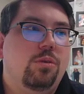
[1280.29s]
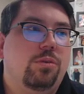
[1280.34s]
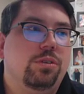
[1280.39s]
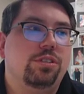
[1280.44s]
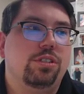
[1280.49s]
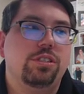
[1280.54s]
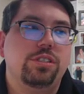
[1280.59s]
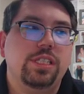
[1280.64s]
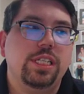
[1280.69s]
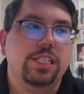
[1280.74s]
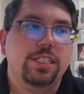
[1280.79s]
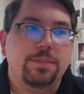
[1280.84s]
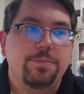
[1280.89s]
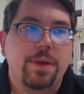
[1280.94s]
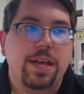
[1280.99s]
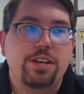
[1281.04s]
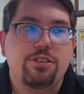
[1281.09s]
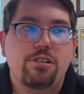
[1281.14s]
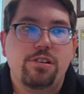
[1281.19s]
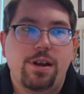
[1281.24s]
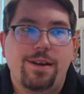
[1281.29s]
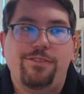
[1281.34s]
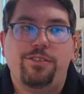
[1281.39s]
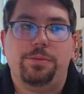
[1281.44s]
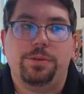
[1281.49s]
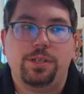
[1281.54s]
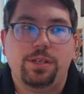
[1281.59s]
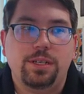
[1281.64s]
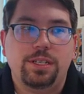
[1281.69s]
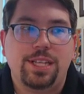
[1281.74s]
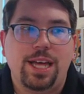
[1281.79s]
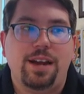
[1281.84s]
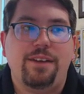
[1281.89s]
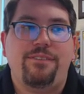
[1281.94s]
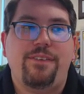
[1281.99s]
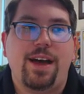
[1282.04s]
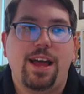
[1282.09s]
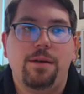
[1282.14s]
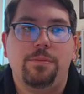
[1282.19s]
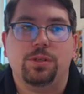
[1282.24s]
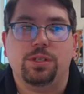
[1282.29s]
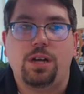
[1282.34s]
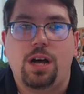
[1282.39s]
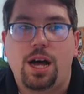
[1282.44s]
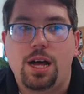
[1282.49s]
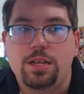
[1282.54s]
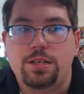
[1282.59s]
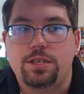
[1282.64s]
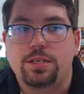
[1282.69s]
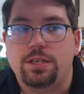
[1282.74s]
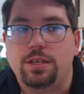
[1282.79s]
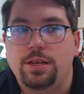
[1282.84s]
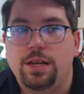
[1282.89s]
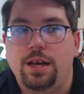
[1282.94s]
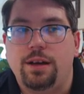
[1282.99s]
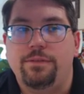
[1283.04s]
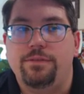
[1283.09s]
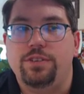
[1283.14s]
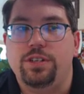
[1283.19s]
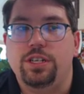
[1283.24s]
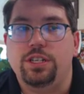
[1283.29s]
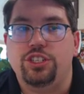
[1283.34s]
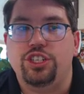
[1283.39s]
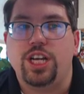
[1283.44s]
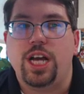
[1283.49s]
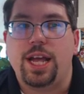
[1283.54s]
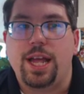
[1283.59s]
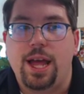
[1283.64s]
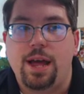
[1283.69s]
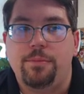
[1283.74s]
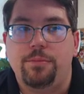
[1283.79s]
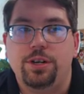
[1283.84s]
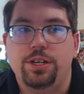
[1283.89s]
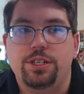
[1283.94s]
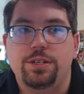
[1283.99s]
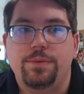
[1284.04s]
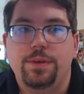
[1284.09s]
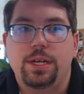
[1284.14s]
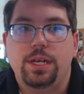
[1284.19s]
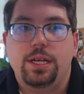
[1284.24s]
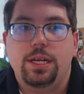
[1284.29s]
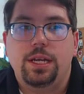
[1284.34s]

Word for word: Well, there's six major identifiable, identifiable causes of GI hemorrhage.